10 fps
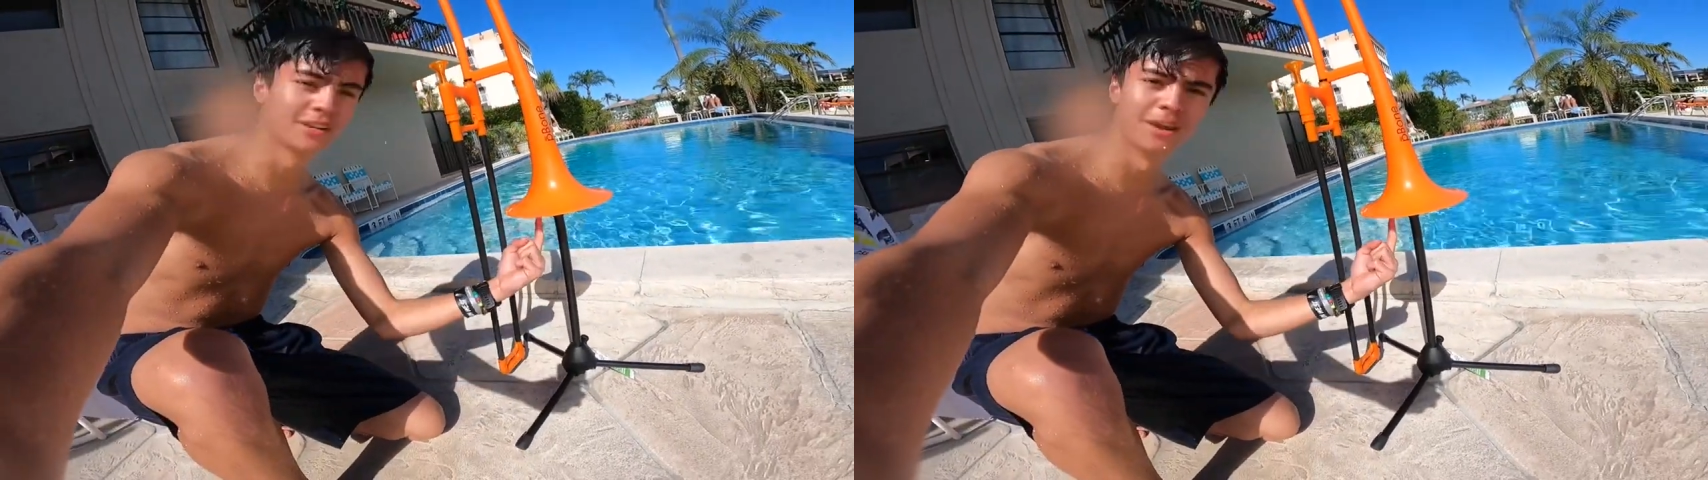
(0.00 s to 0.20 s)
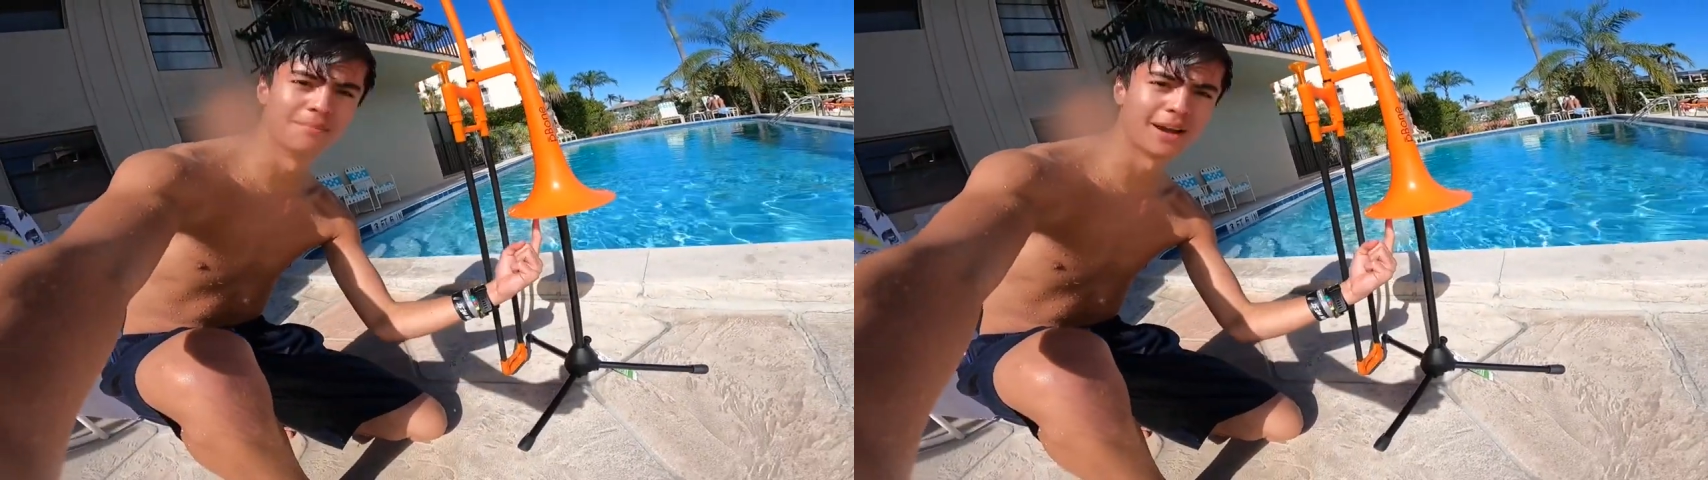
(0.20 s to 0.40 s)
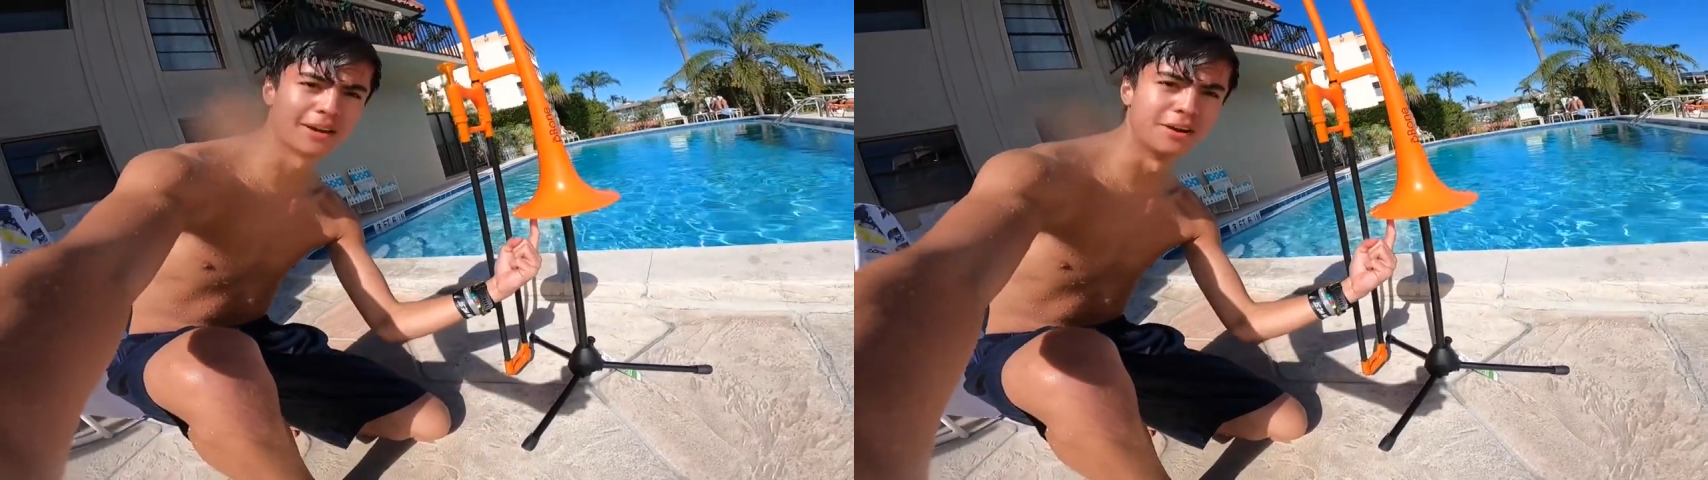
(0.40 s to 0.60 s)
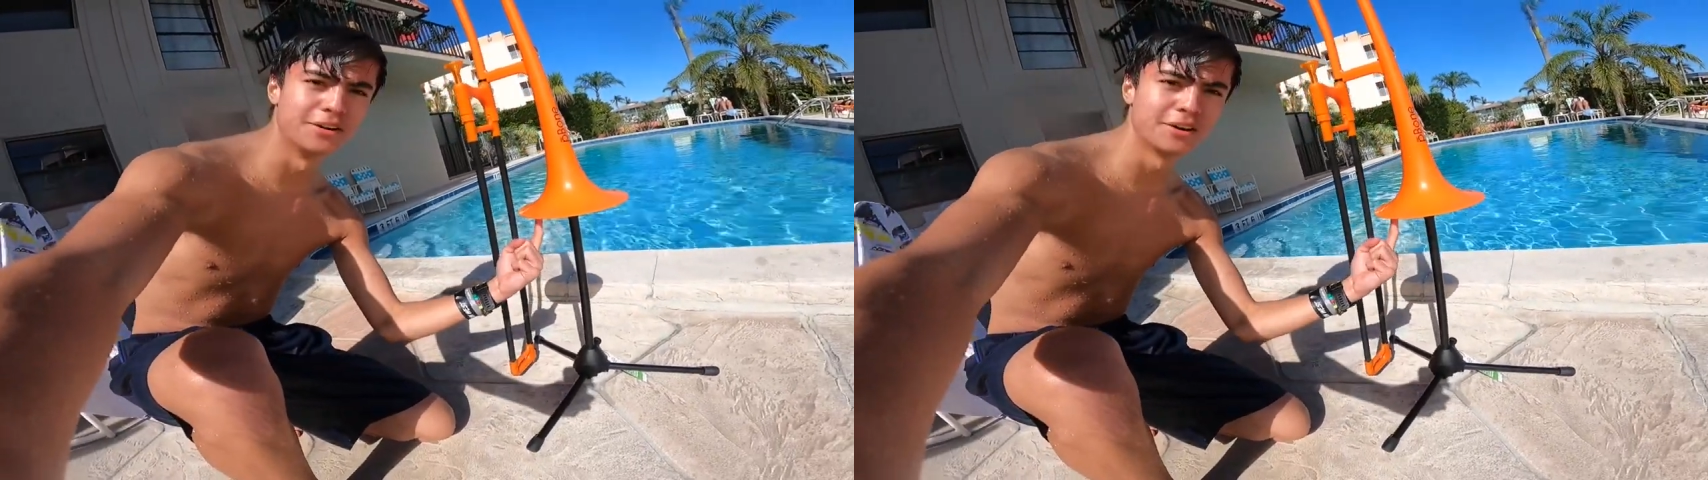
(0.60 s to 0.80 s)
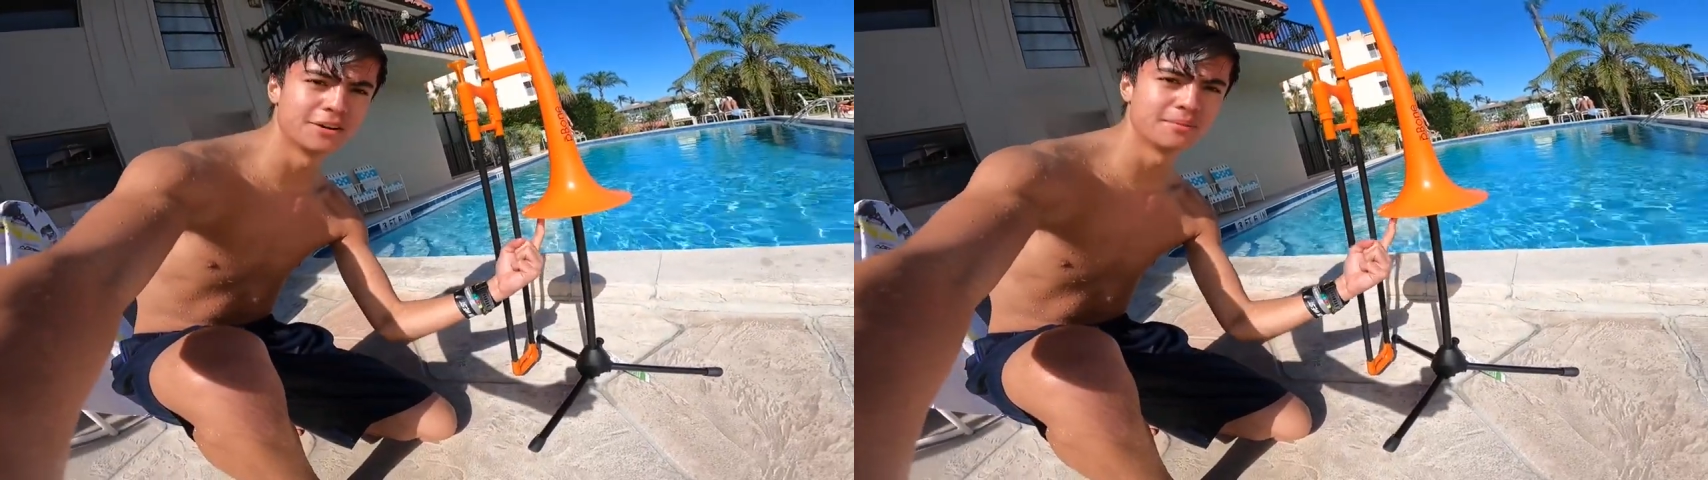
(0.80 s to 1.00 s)
come back
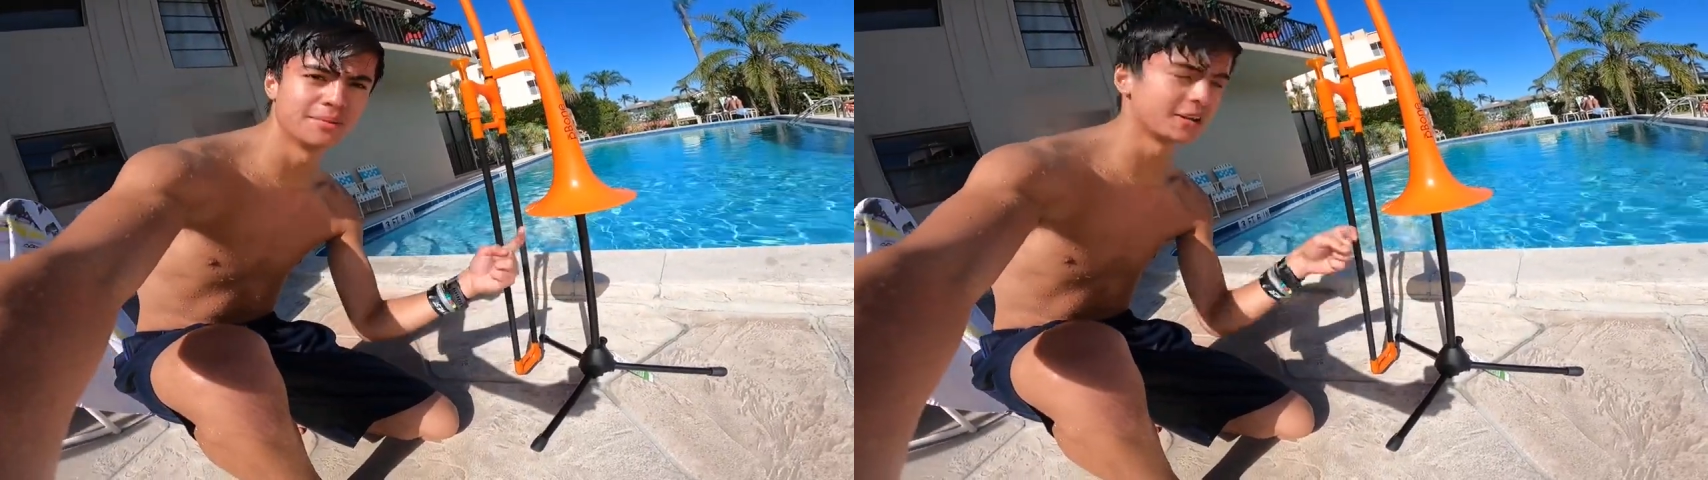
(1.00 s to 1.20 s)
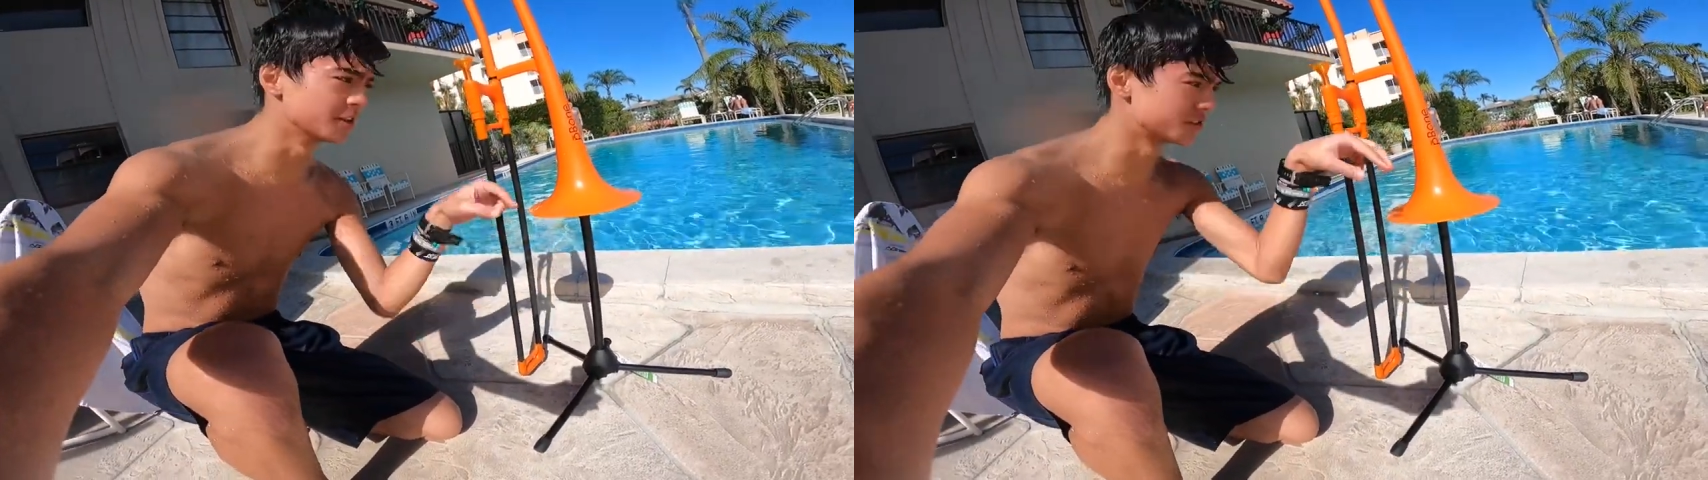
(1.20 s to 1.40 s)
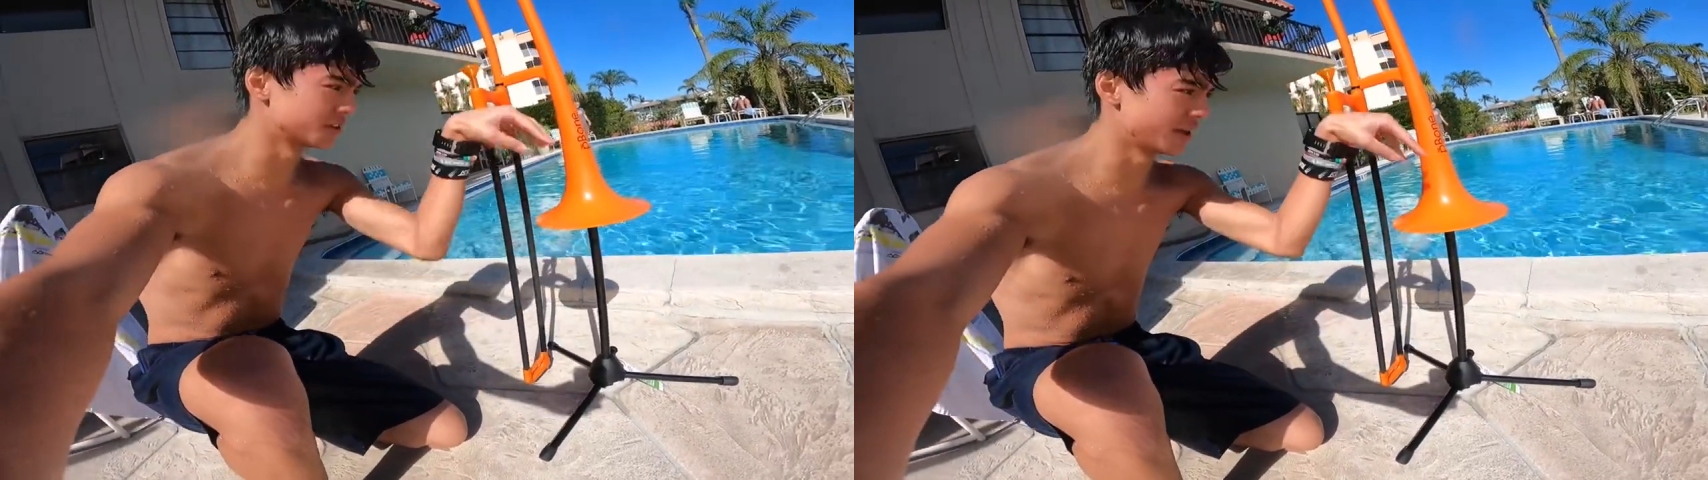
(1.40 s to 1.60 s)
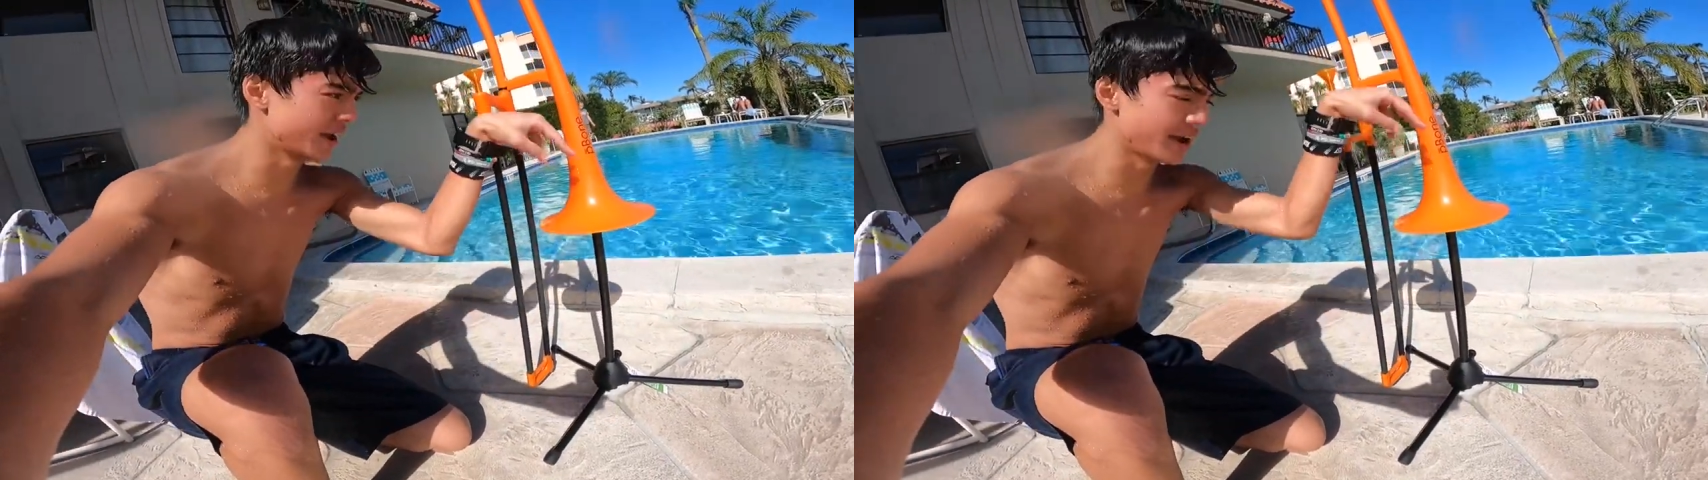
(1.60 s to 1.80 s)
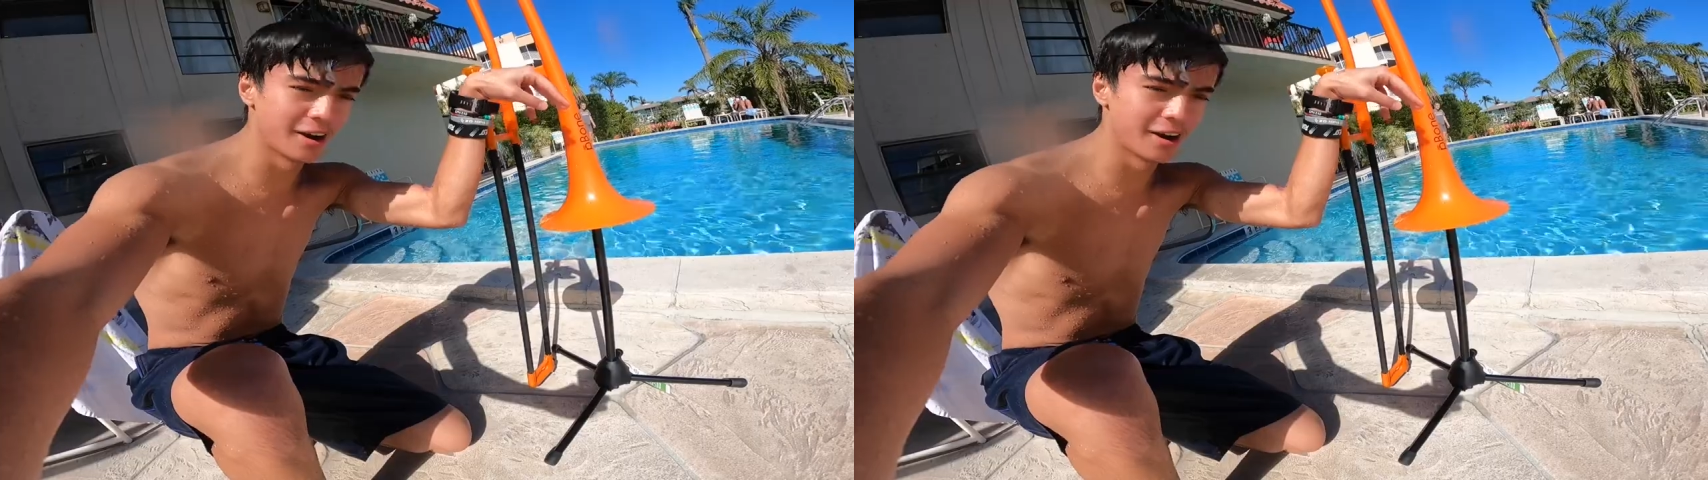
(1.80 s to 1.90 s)
under because of the